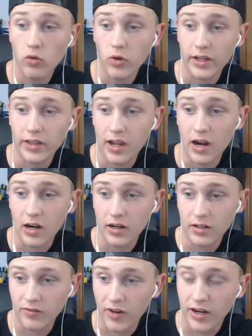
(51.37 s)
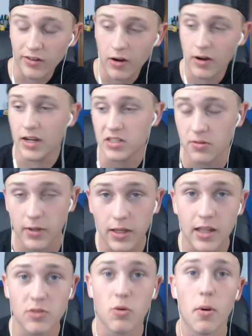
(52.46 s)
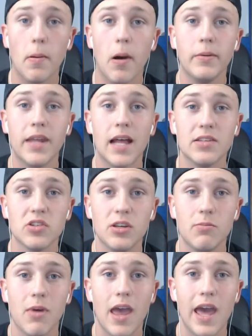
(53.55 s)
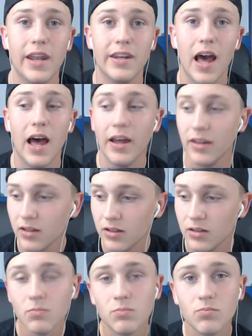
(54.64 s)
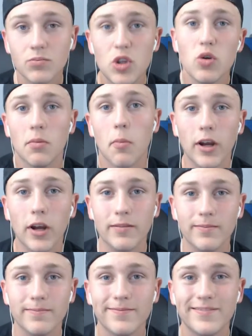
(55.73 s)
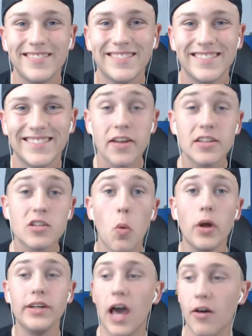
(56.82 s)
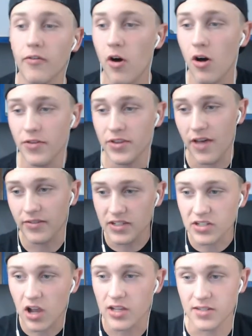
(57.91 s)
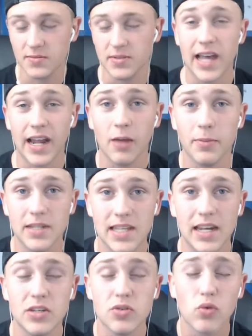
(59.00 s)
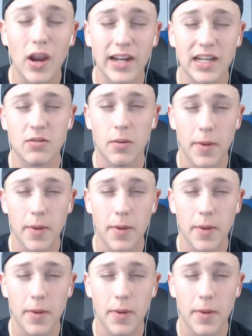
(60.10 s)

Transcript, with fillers: right there, right, right next to me, that's where my mom and dad sleep. And, uh, 2 in the morning. This is the one downfall of having this awesome setup is that it is right next to my